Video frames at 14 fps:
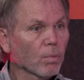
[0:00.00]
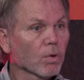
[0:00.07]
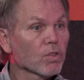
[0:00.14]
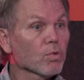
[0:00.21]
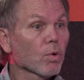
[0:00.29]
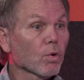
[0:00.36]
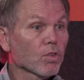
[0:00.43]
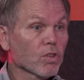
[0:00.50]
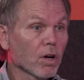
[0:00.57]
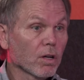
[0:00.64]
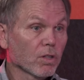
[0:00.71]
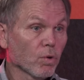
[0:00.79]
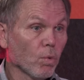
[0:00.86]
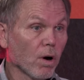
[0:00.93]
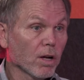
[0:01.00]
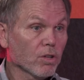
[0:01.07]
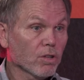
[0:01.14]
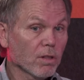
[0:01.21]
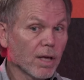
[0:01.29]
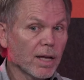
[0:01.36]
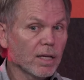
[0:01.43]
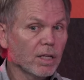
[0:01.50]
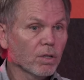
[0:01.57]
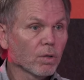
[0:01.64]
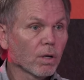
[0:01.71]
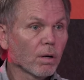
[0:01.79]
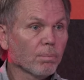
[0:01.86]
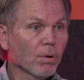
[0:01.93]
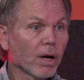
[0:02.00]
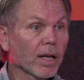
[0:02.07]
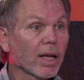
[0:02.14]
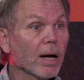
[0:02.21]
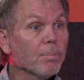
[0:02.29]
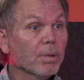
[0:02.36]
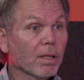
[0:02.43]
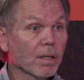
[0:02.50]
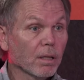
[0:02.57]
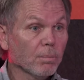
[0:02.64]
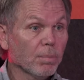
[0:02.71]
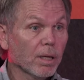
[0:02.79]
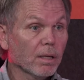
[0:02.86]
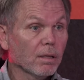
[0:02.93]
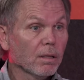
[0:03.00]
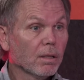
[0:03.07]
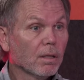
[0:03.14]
we're starting to watch that era break up a little bit.